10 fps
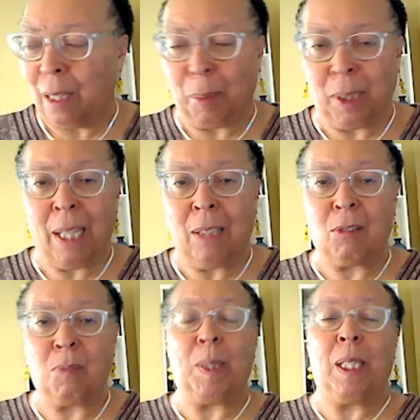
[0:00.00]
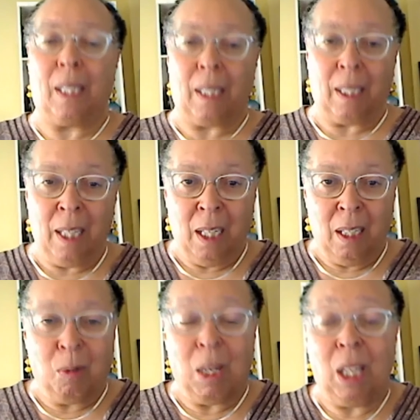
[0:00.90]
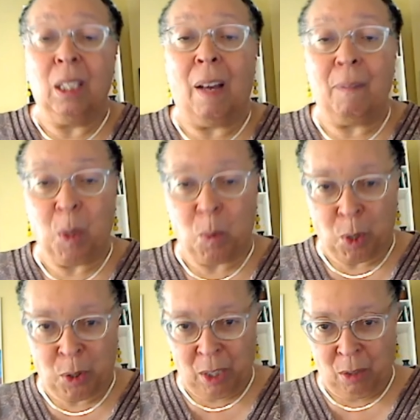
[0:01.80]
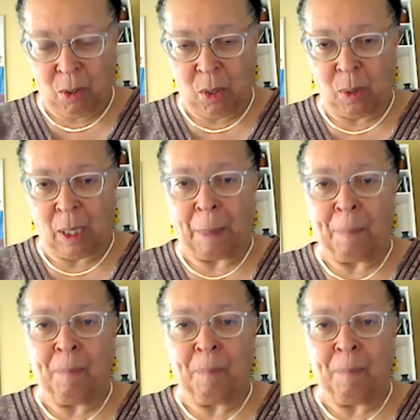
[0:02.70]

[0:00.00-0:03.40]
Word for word: the plate spinning. We love the work that you're doing,